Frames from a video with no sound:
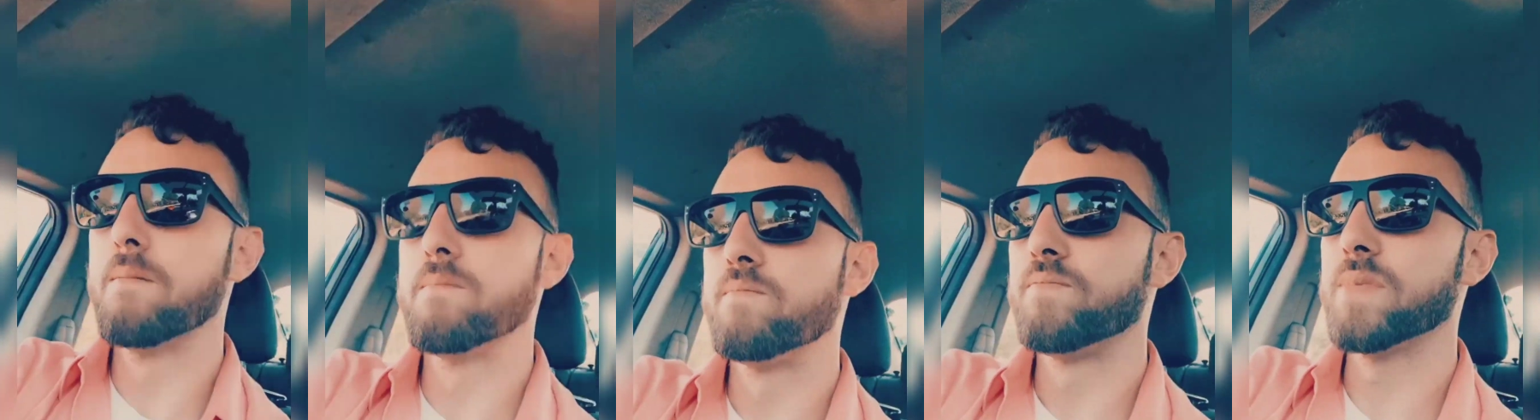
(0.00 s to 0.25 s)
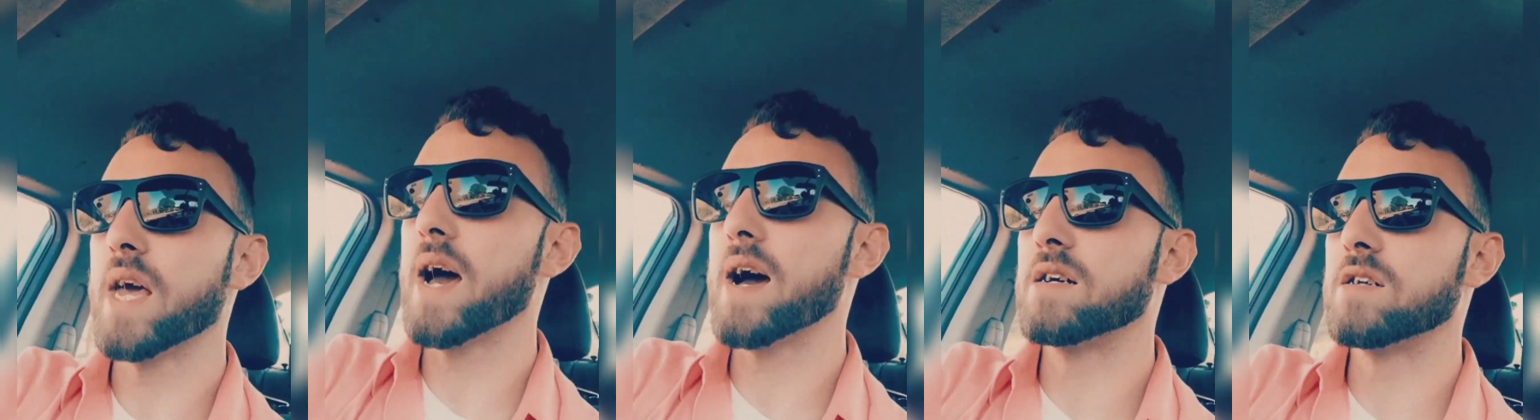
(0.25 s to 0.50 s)

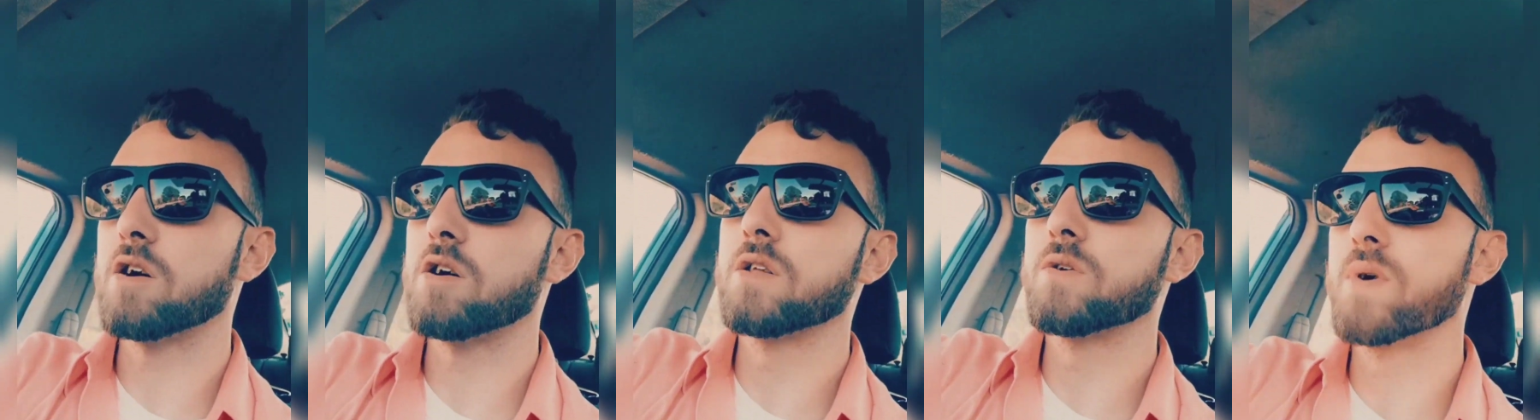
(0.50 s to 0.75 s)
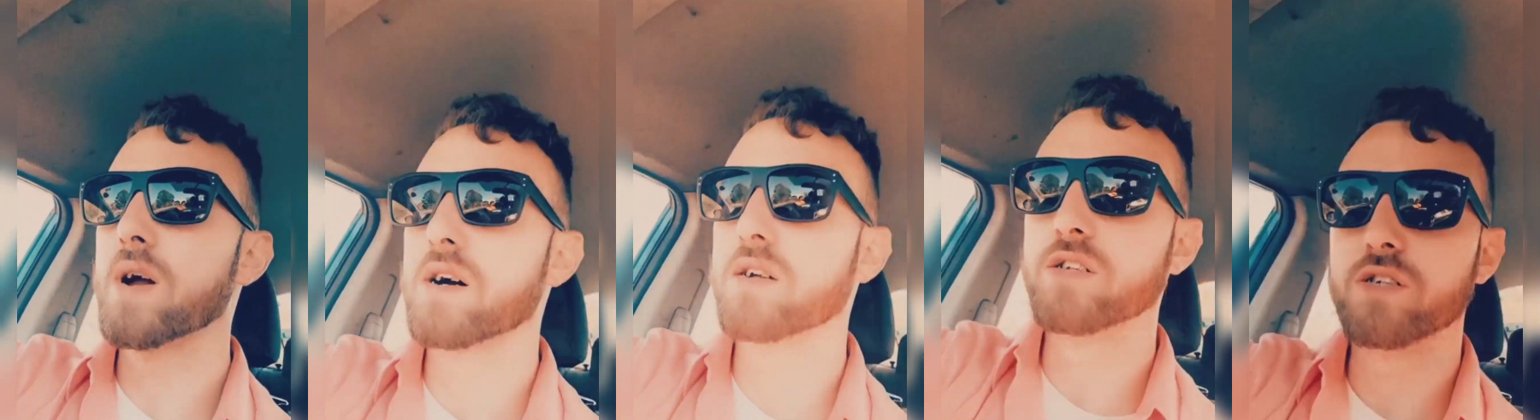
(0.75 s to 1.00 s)
yeah, all
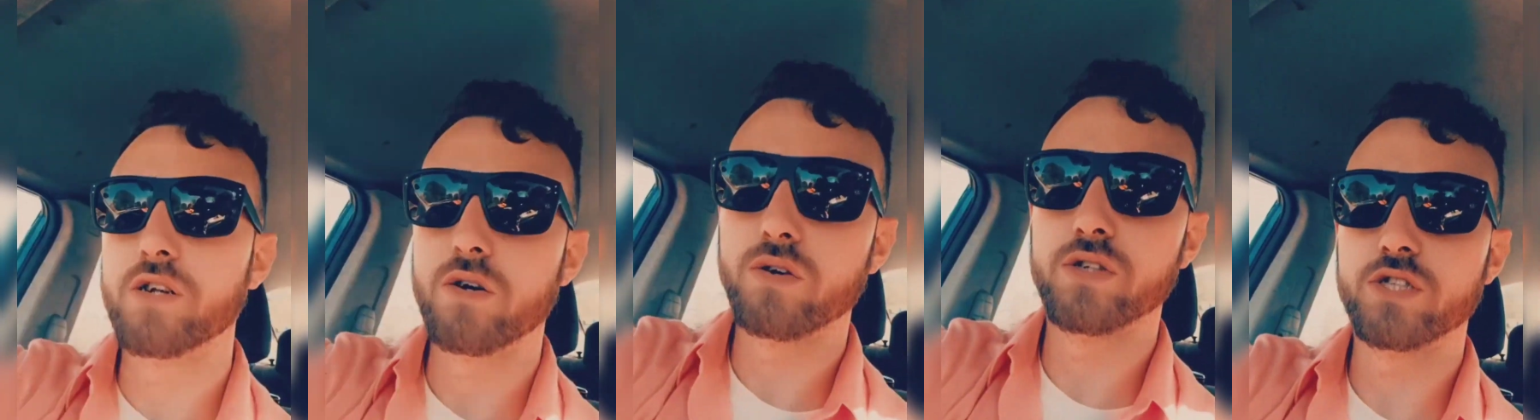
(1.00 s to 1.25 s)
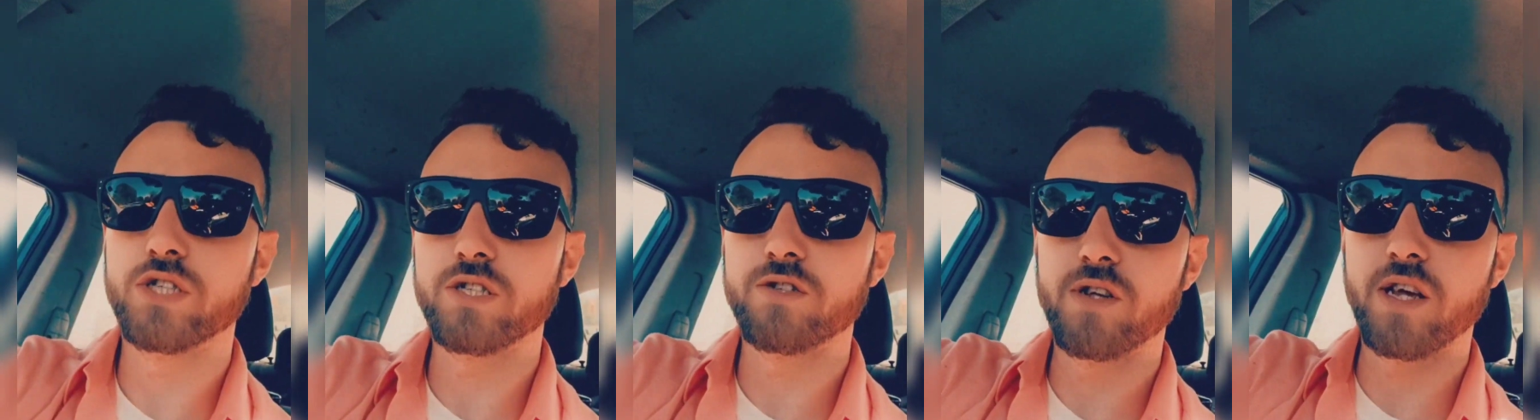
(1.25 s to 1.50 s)
around, you know, it
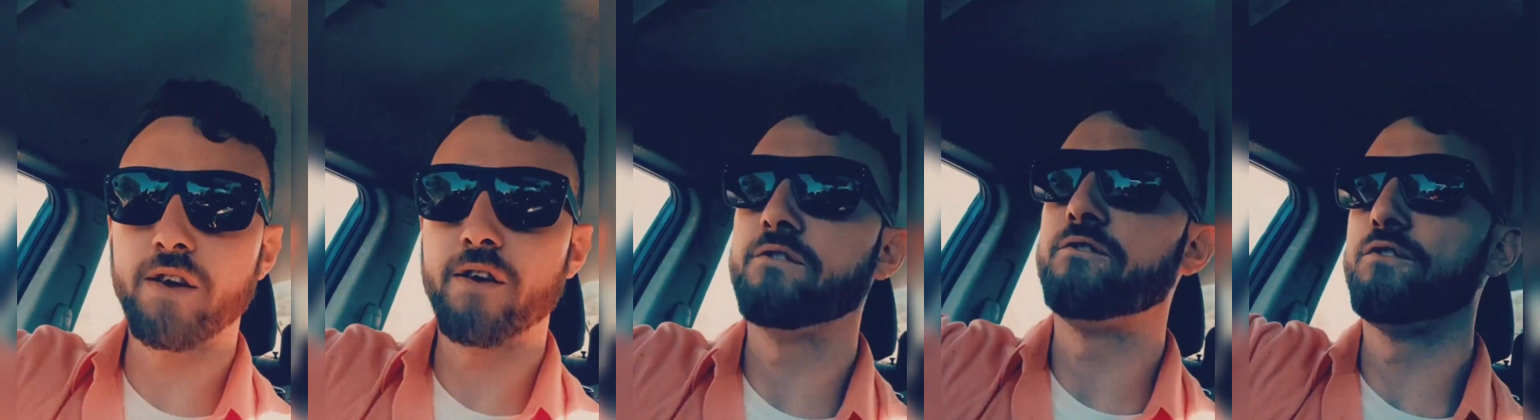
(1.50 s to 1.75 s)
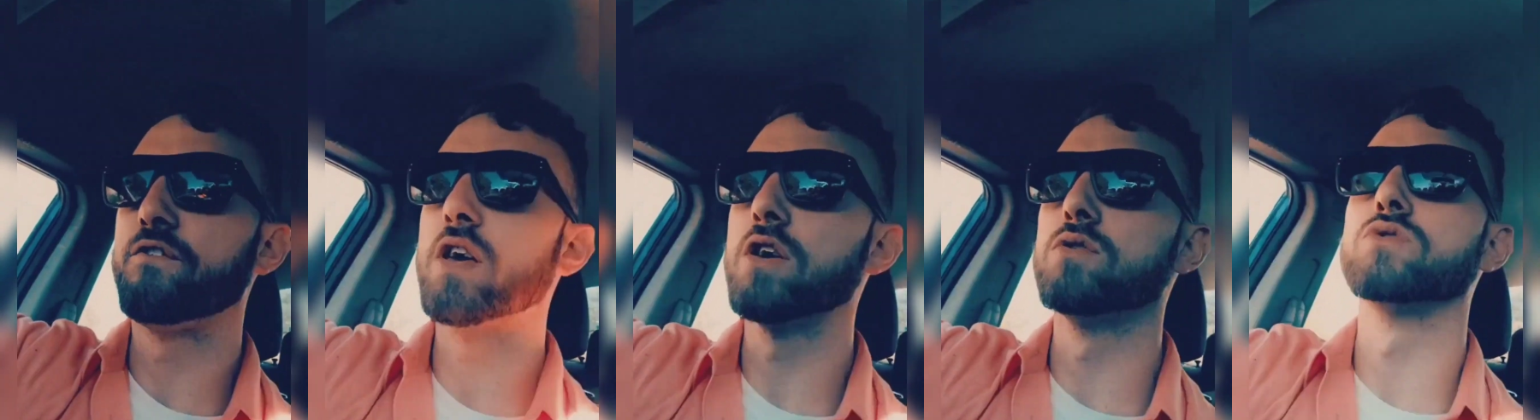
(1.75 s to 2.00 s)

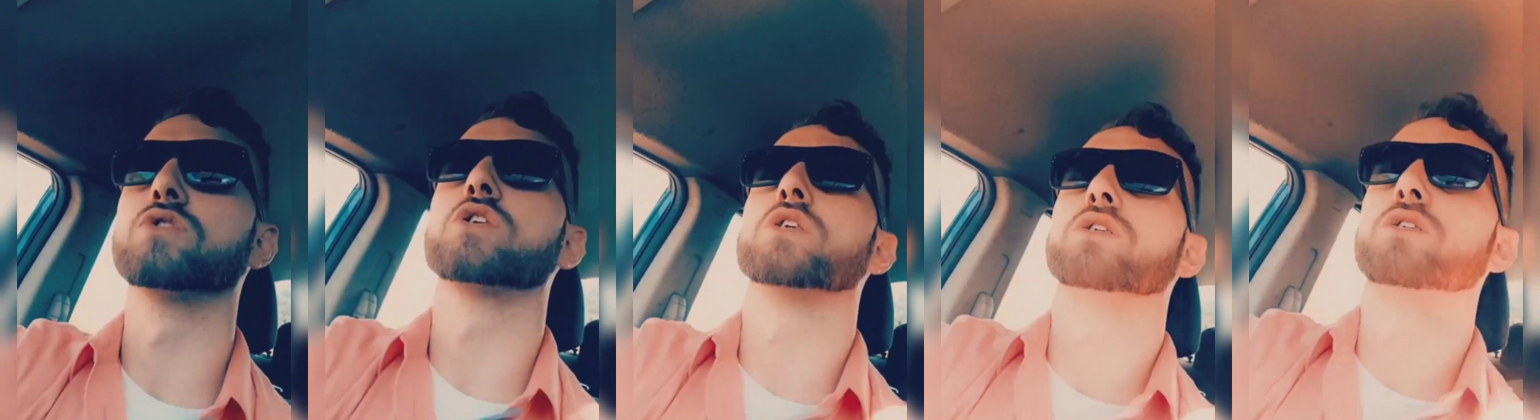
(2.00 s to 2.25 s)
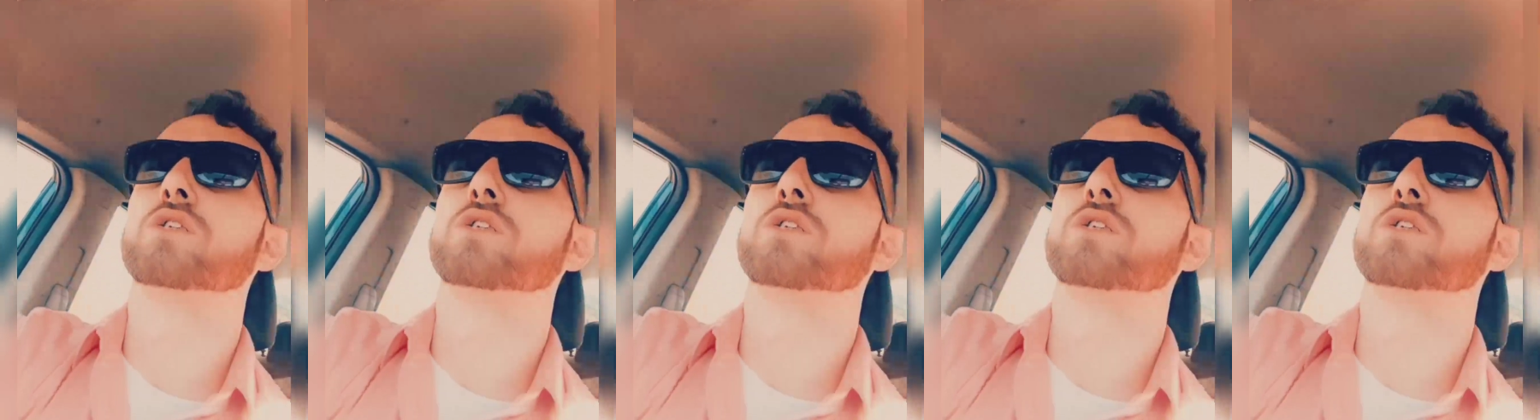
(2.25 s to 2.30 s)
feels good to